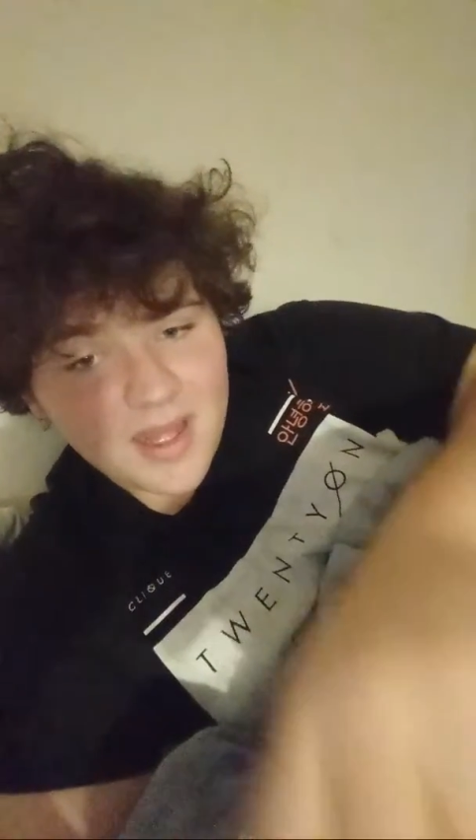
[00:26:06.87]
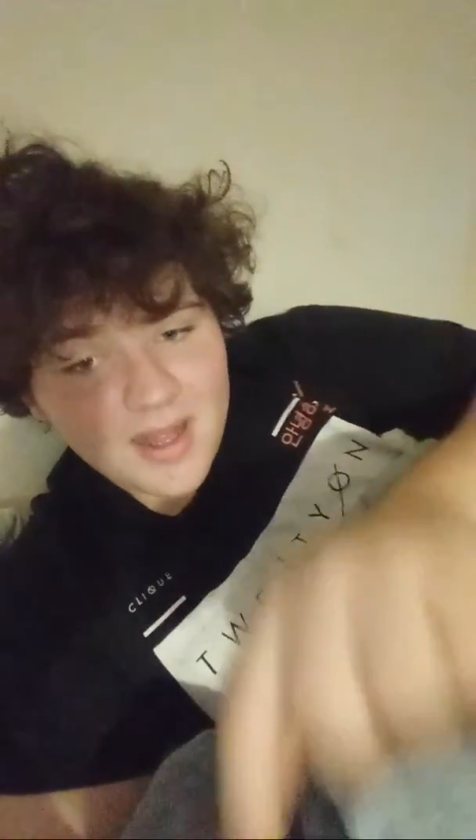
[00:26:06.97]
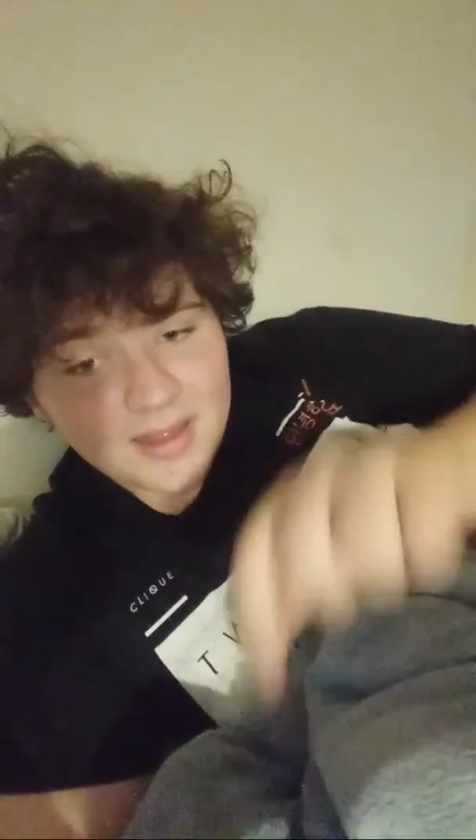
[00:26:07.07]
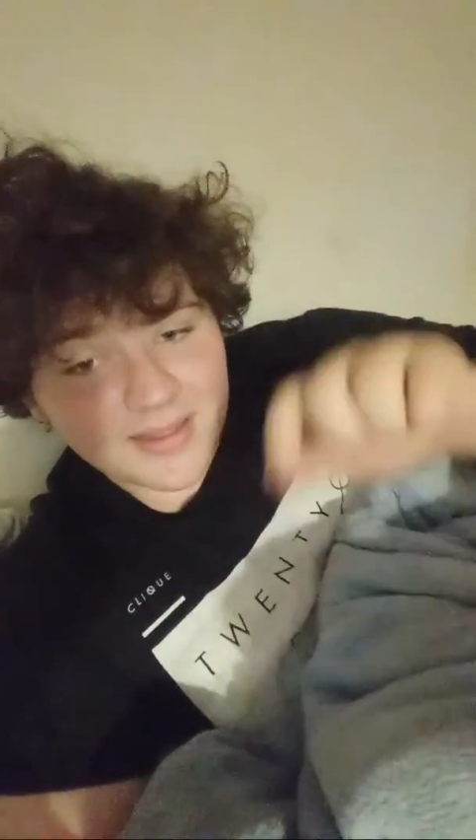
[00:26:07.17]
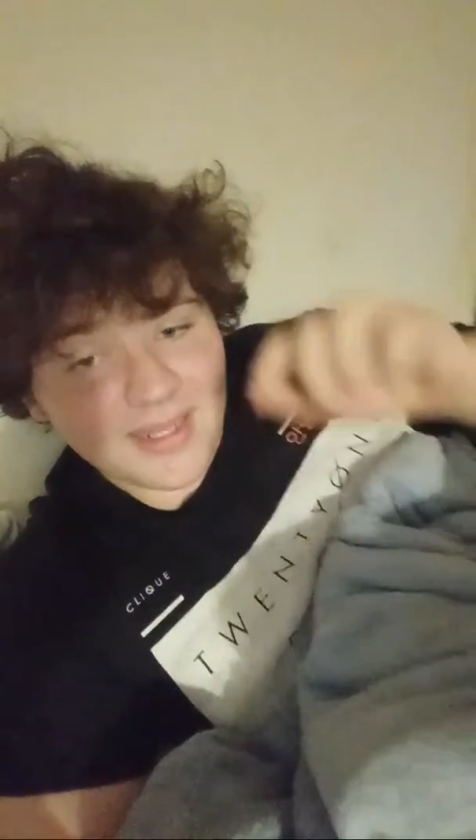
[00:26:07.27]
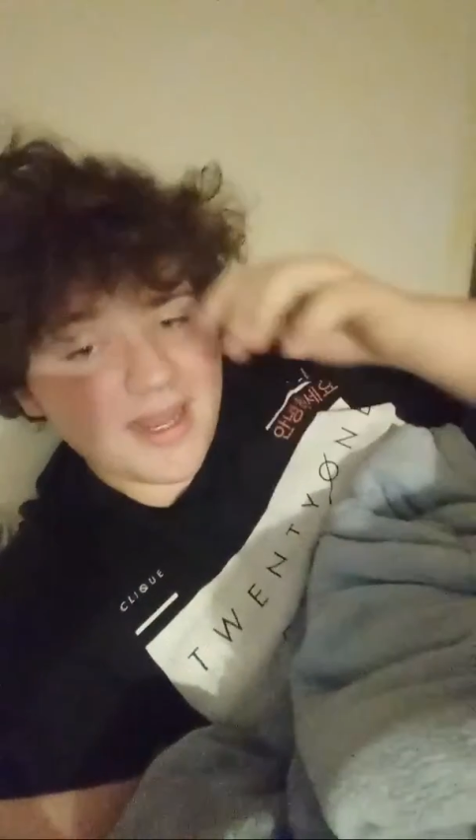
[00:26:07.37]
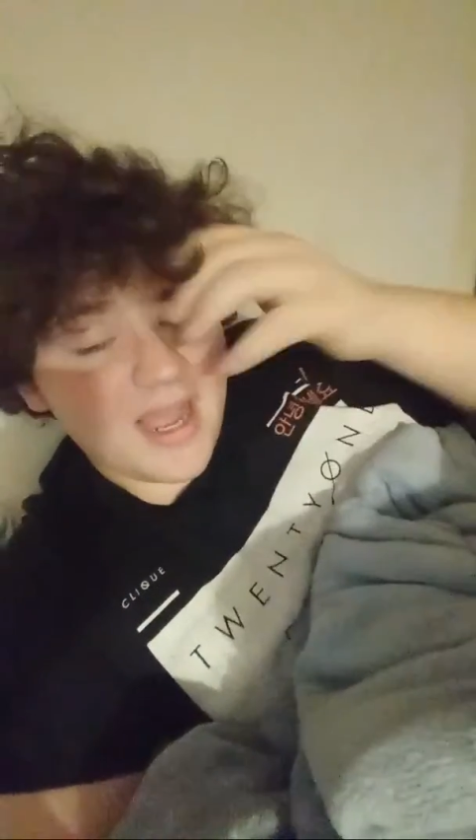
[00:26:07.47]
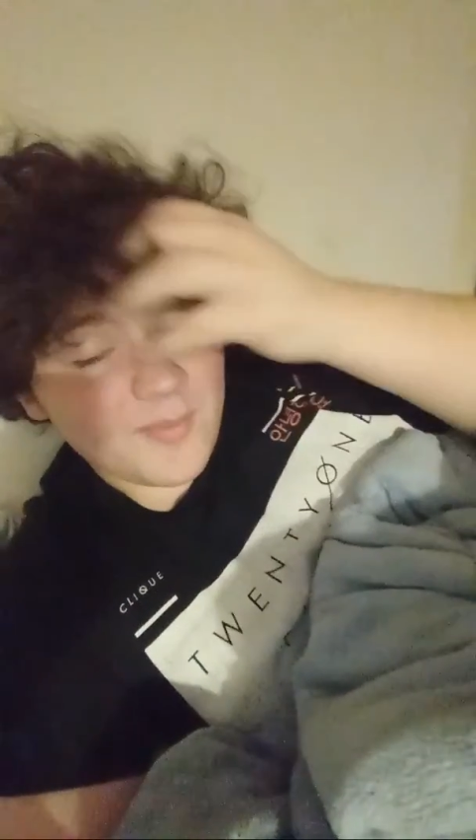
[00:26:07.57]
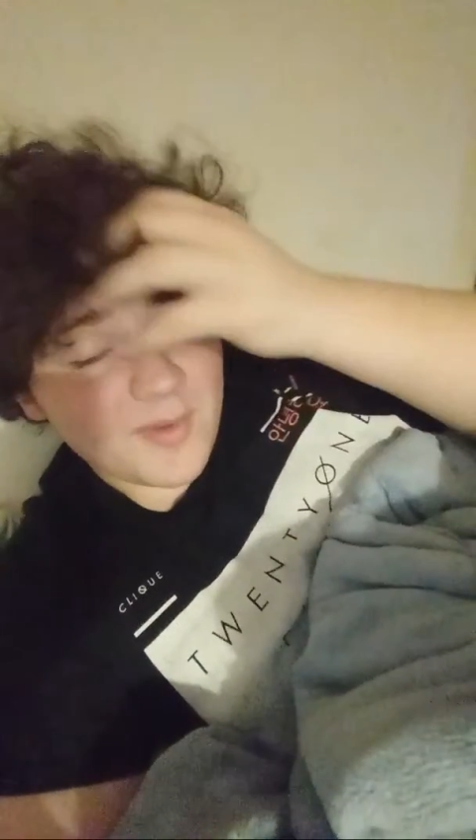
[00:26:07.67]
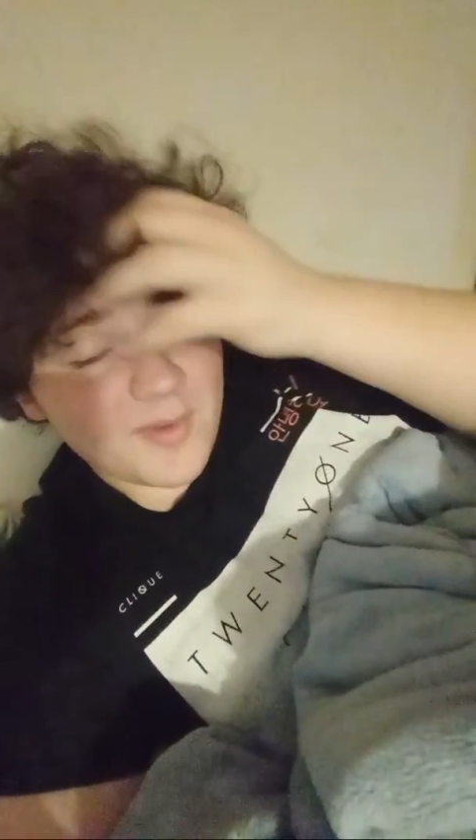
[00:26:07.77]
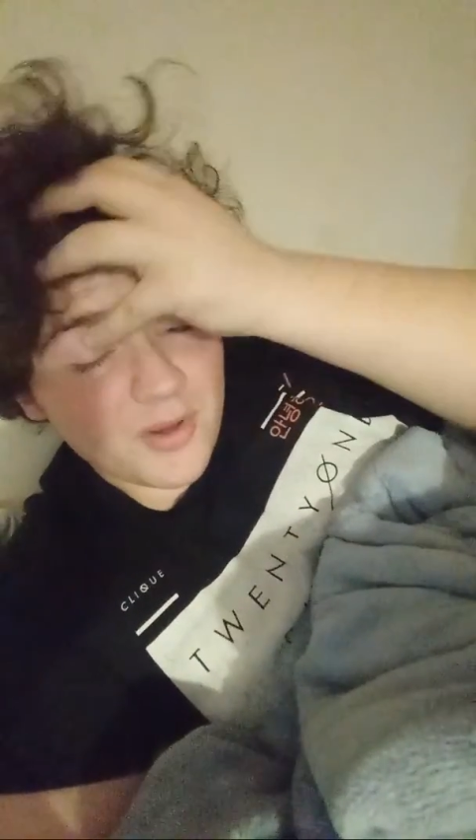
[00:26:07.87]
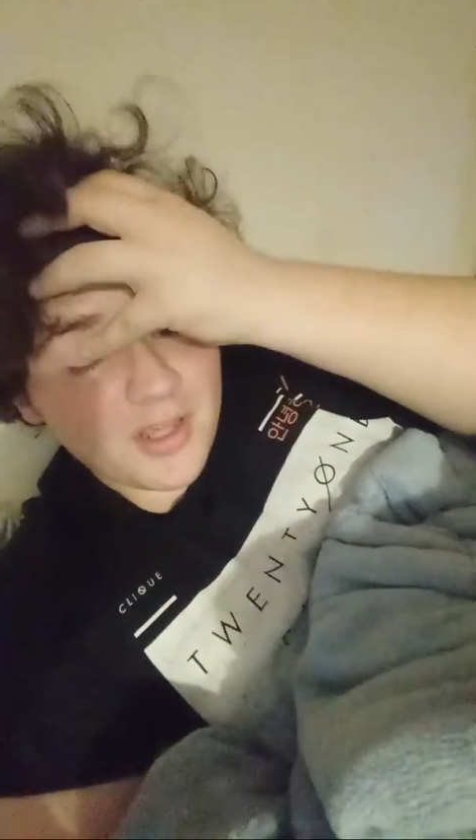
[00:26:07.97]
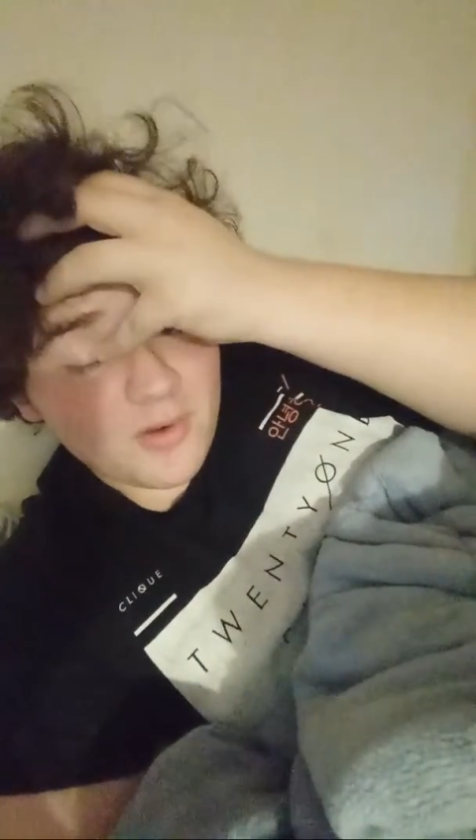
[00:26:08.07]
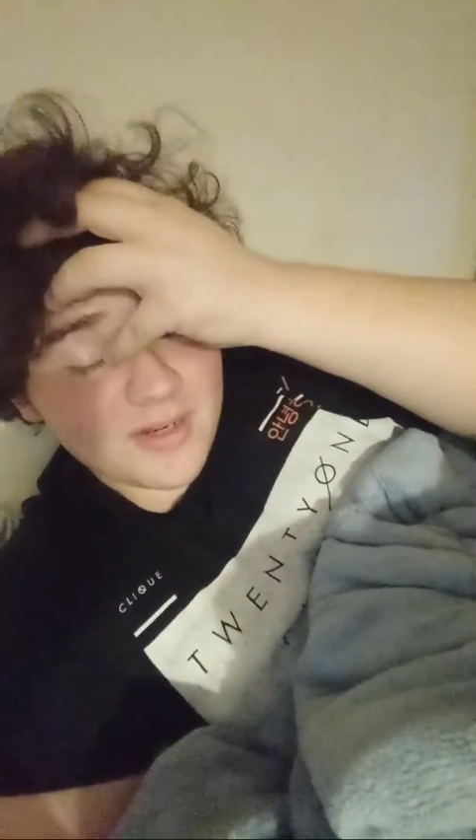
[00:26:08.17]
Lena, I'm gonna put you in